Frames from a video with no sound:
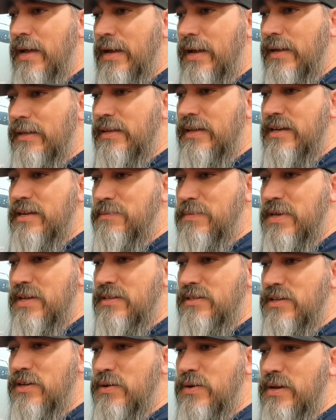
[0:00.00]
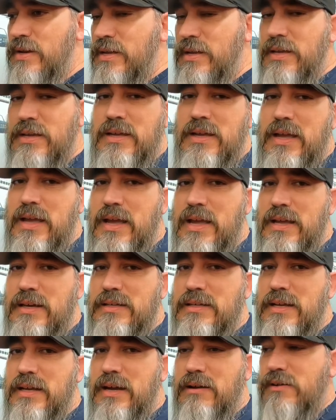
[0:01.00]
I'll let him get to it,
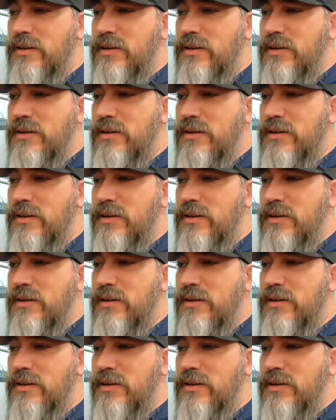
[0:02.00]
and uh,